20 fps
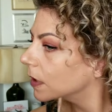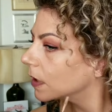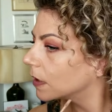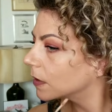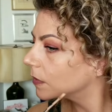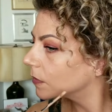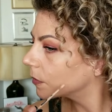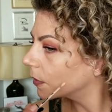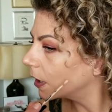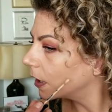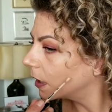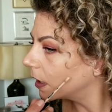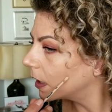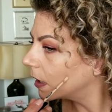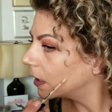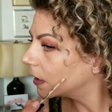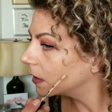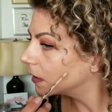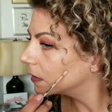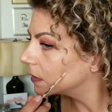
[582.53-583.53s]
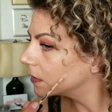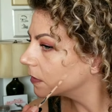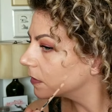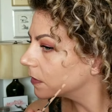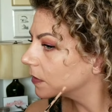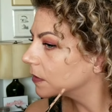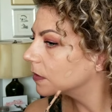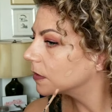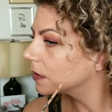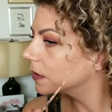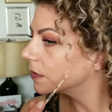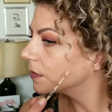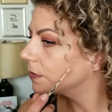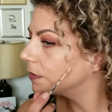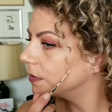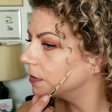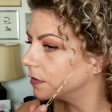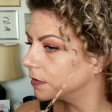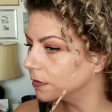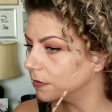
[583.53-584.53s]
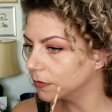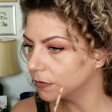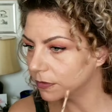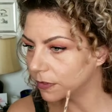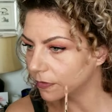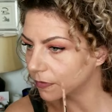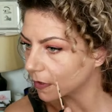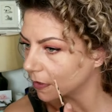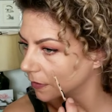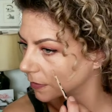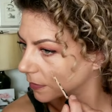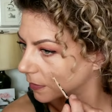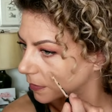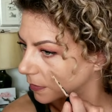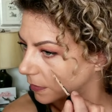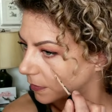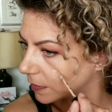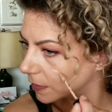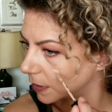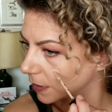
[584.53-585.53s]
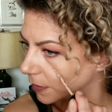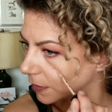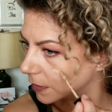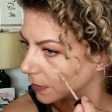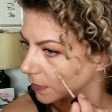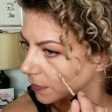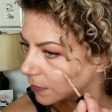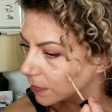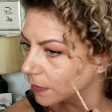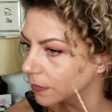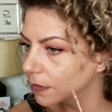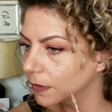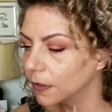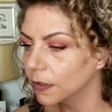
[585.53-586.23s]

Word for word: as well as a few discolored areas.